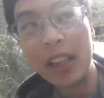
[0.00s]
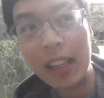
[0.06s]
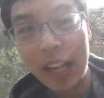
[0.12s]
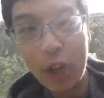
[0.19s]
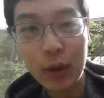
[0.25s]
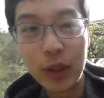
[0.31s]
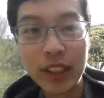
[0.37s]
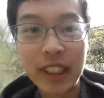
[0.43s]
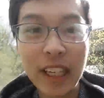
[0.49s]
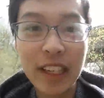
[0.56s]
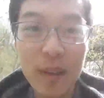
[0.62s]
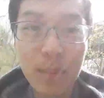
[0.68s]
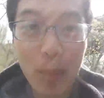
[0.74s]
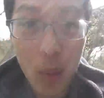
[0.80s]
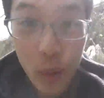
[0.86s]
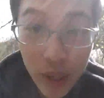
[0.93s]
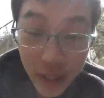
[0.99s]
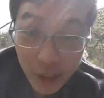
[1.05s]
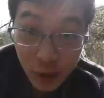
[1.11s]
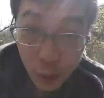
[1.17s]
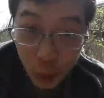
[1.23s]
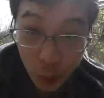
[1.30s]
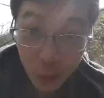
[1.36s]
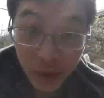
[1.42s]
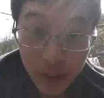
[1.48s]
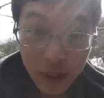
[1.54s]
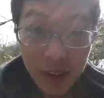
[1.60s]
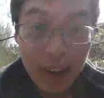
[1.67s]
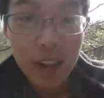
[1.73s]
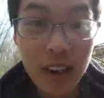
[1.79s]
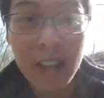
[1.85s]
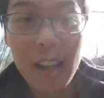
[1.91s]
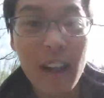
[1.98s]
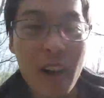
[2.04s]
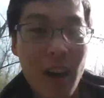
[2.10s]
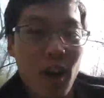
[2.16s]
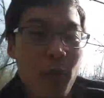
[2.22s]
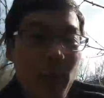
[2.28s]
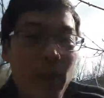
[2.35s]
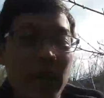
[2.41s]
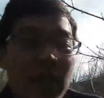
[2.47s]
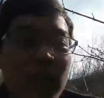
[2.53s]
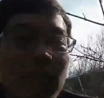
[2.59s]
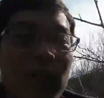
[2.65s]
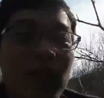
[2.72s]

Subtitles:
Now, the second point to helping